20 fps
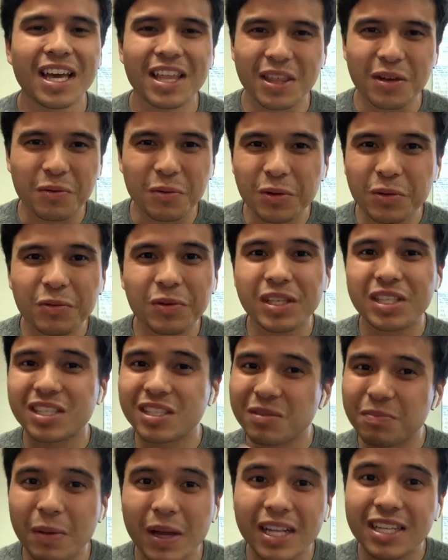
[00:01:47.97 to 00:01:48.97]
that when we
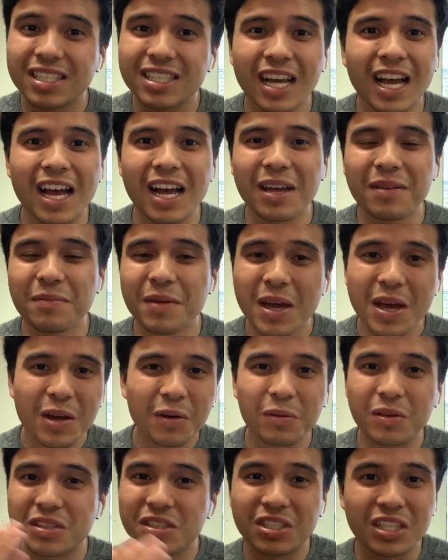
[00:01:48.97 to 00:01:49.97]
spend time
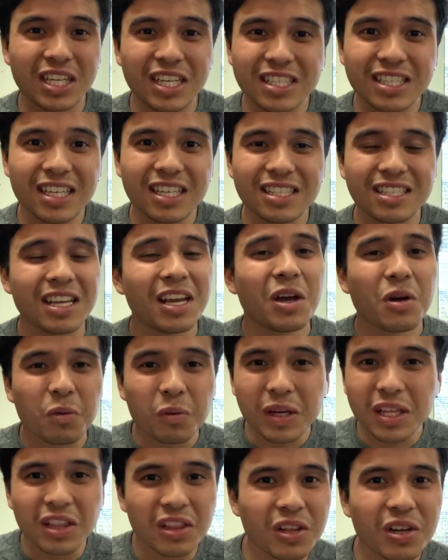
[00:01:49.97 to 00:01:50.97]
with Jesus,
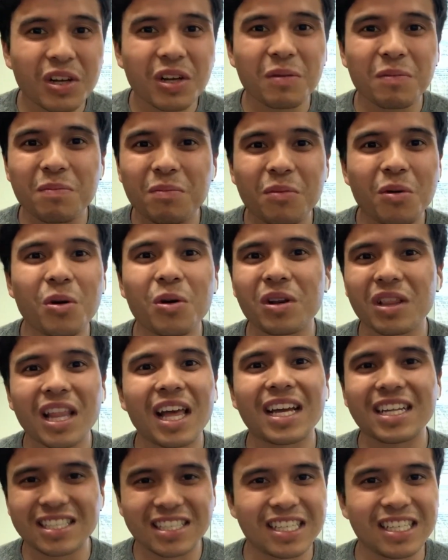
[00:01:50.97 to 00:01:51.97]
we look more
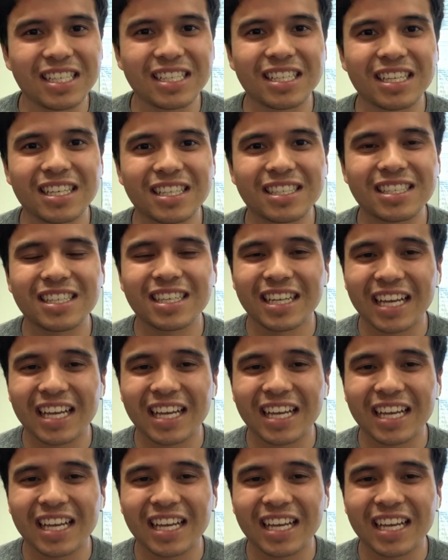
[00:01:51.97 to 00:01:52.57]
like Jesus.